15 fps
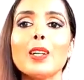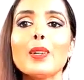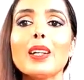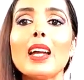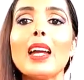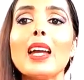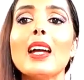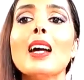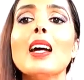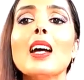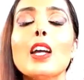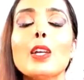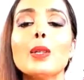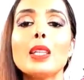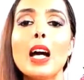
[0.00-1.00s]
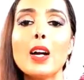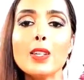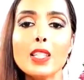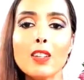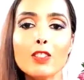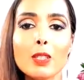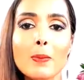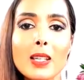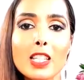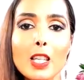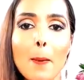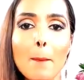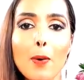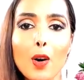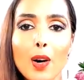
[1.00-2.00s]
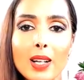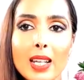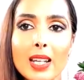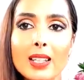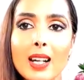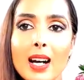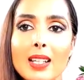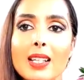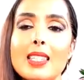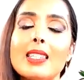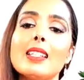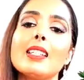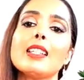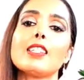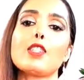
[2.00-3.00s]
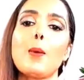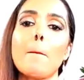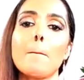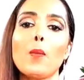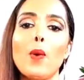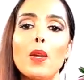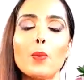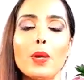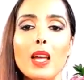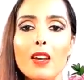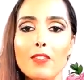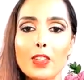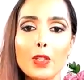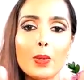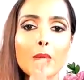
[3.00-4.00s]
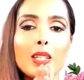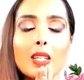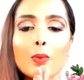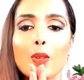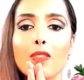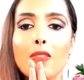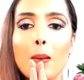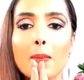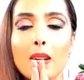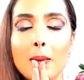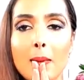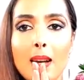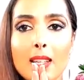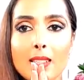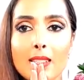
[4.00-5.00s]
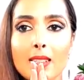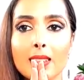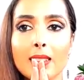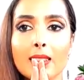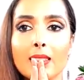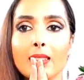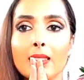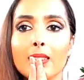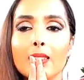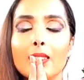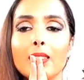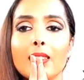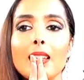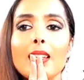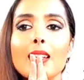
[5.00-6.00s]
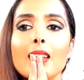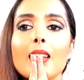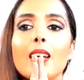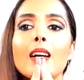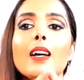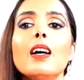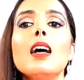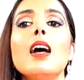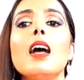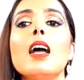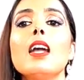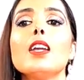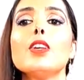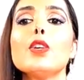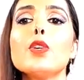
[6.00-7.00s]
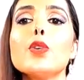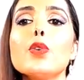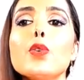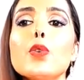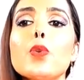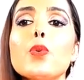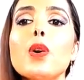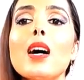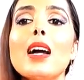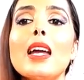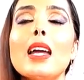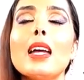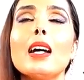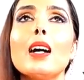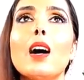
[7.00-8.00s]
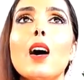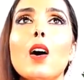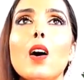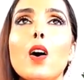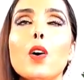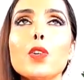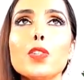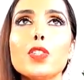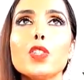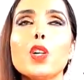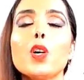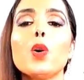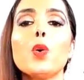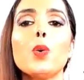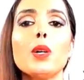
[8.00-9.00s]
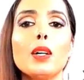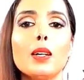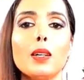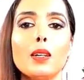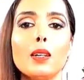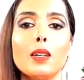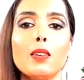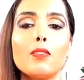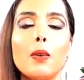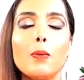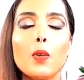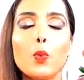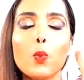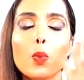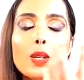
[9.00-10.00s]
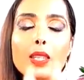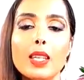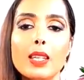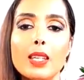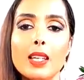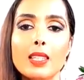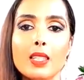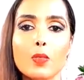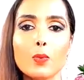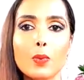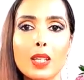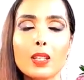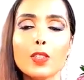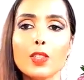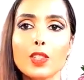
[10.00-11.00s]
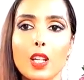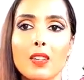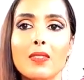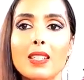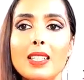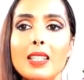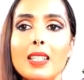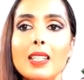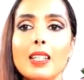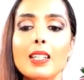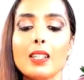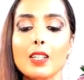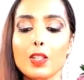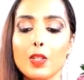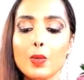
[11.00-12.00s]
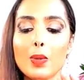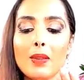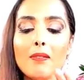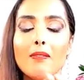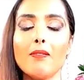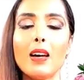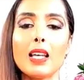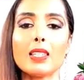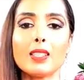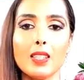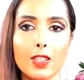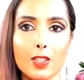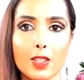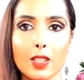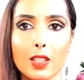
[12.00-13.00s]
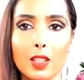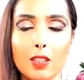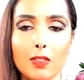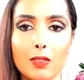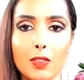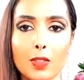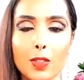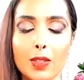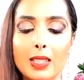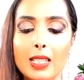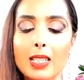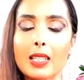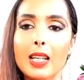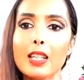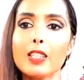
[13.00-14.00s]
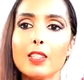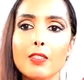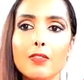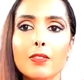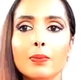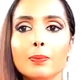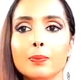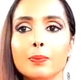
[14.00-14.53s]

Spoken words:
Okay, you allow yourself to be supported, goddesses, when we have union with feminine masculine. All right, you also, from the worthiness and regal sovereignty, you invest in yourself. You're decisive.